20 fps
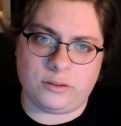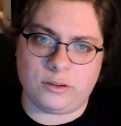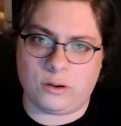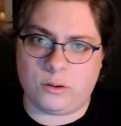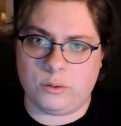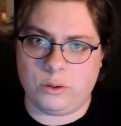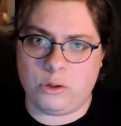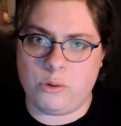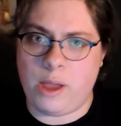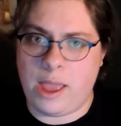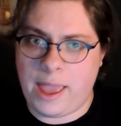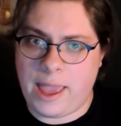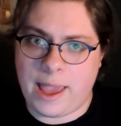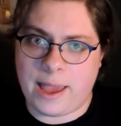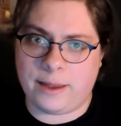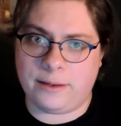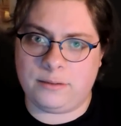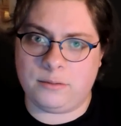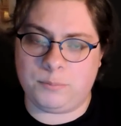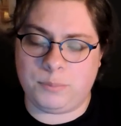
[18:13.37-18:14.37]
so you
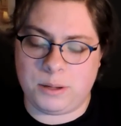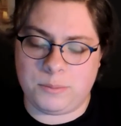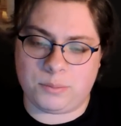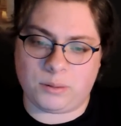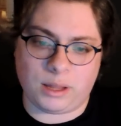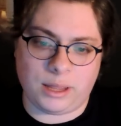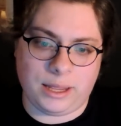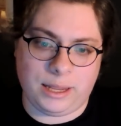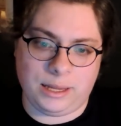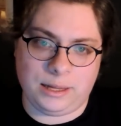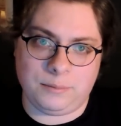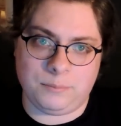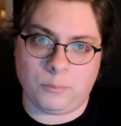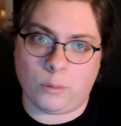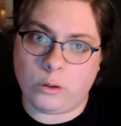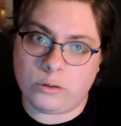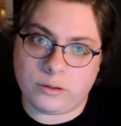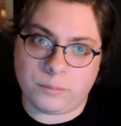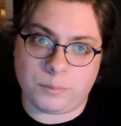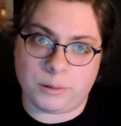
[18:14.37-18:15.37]
had to be playing
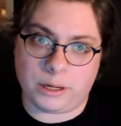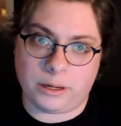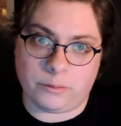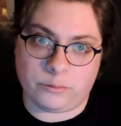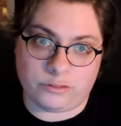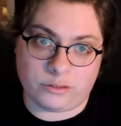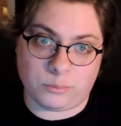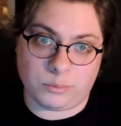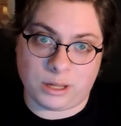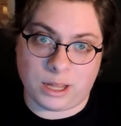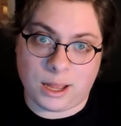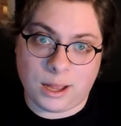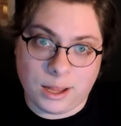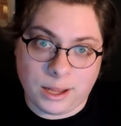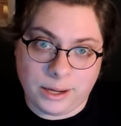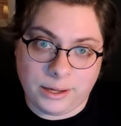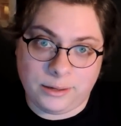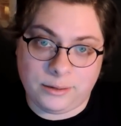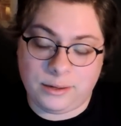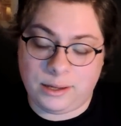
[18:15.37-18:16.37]
multiplayer of some
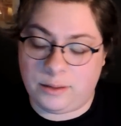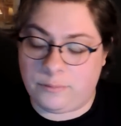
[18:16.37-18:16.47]
kind